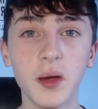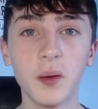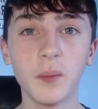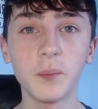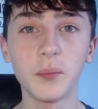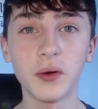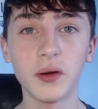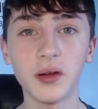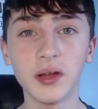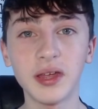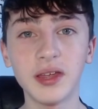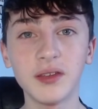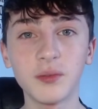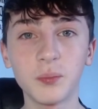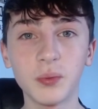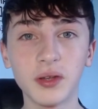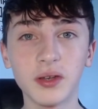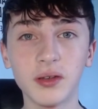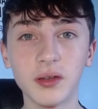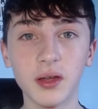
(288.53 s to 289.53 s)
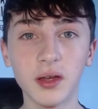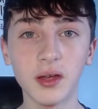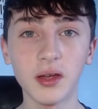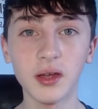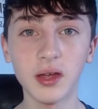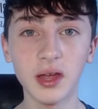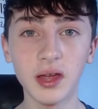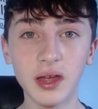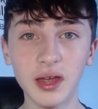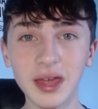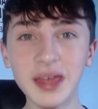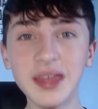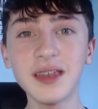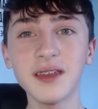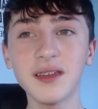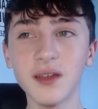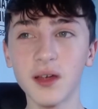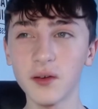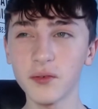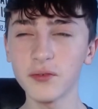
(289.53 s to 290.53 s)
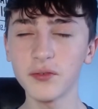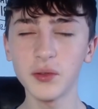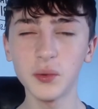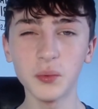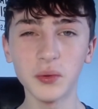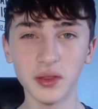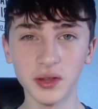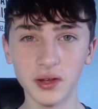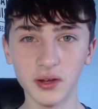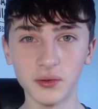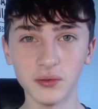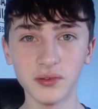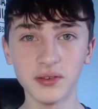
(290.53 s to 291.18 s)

But he's been in a few of the goals.